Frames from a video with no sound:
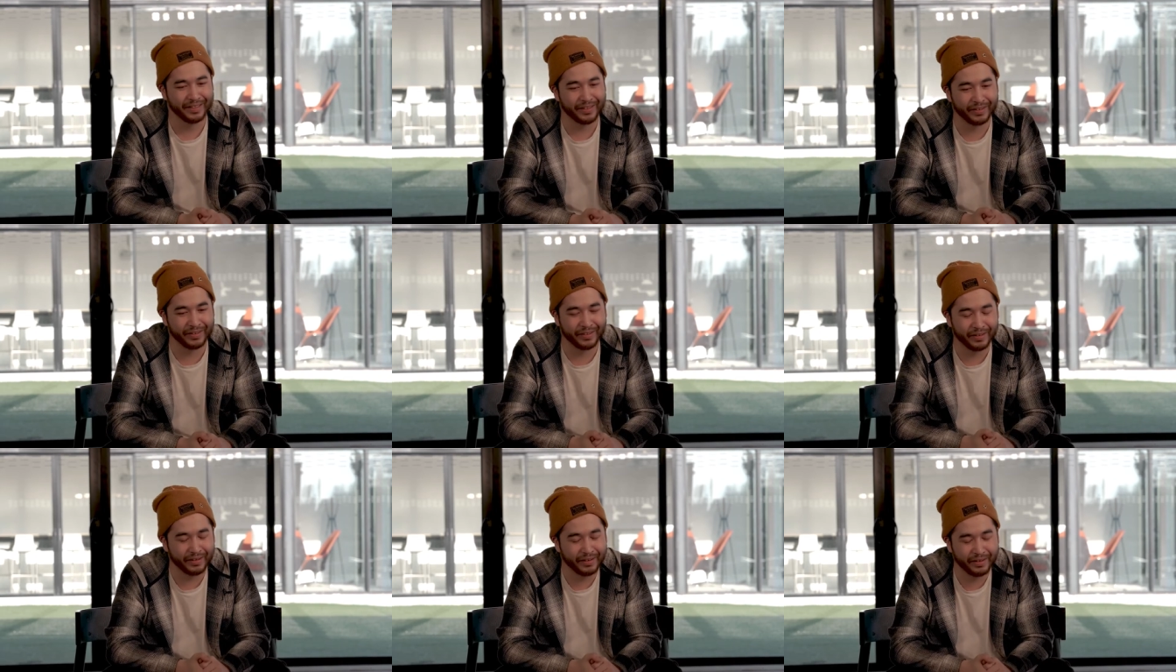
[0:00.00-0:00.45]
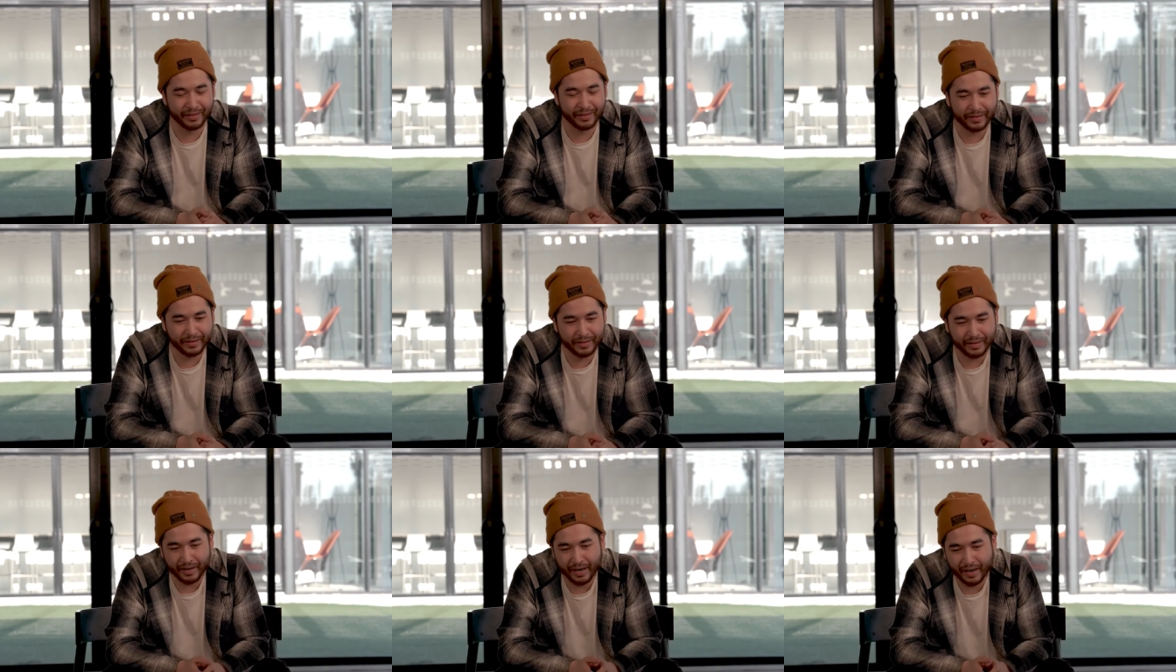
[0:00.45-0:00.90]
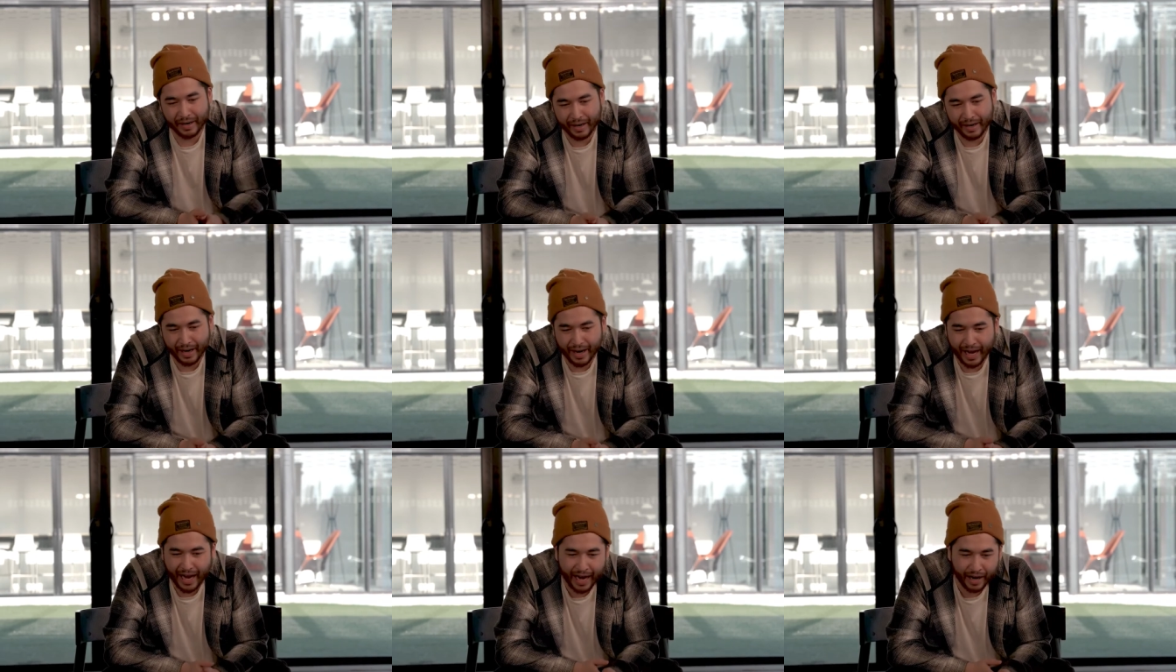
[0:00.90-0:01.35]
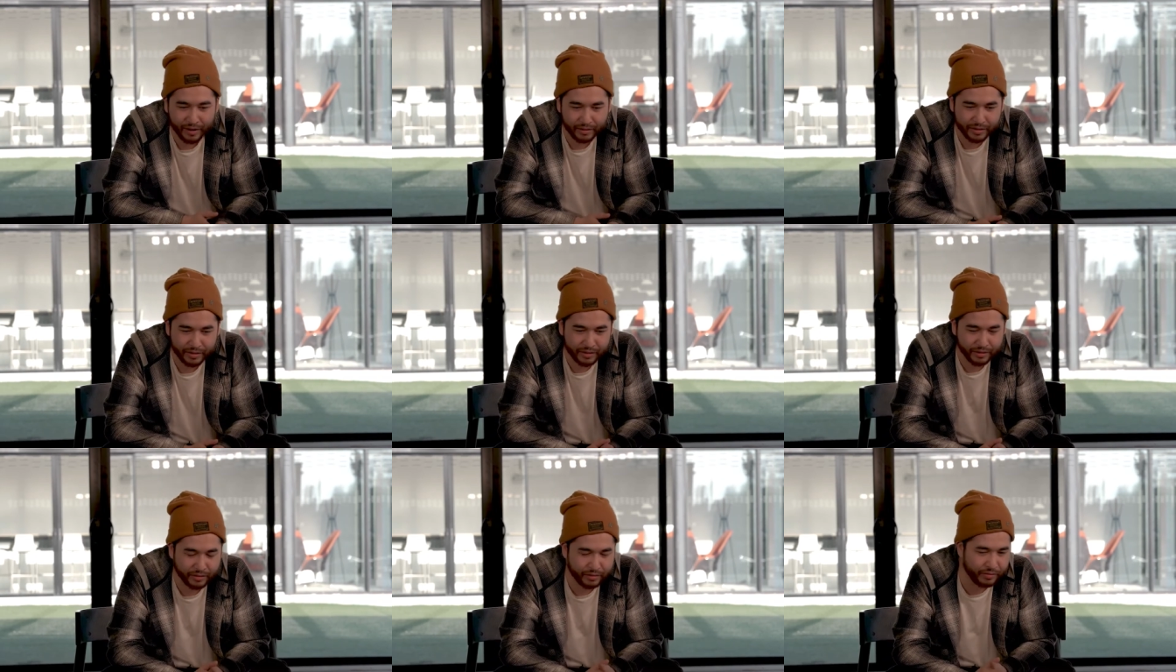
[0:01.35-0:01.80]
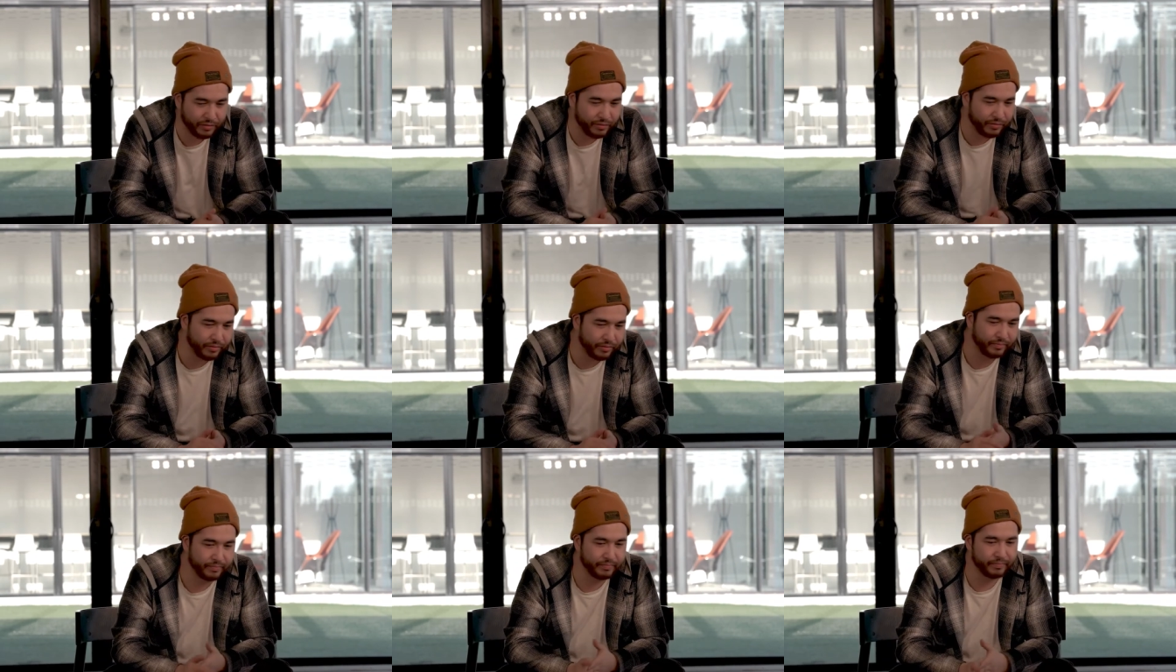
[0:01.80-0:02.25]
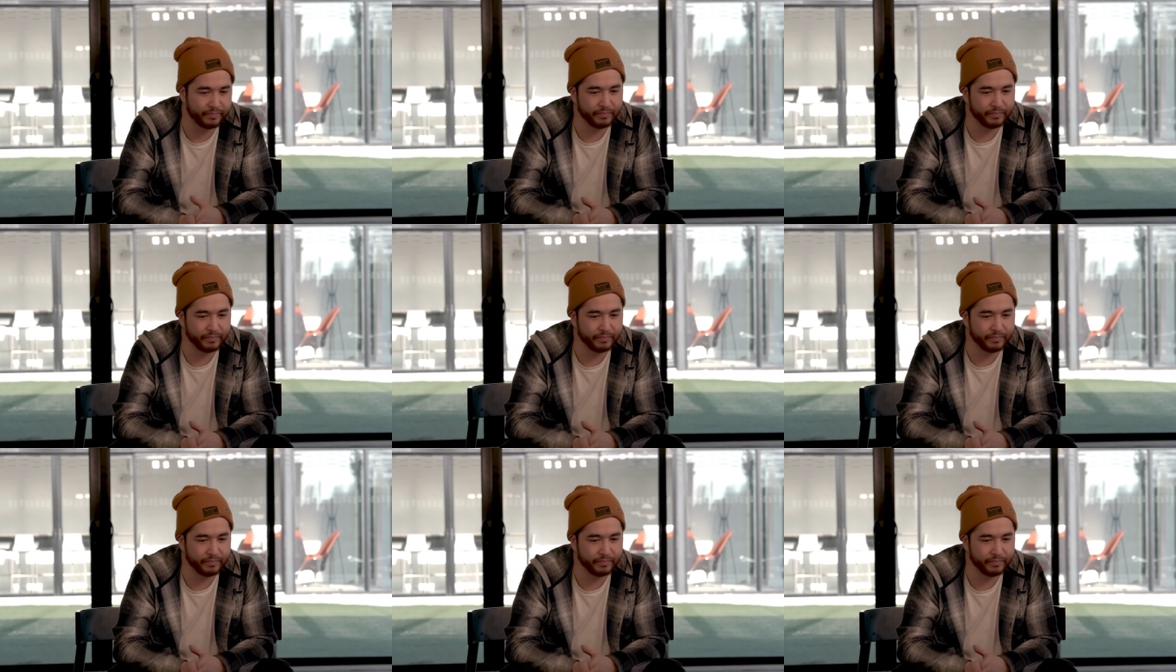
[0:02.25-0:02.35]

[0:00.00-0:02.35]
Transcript: learn how to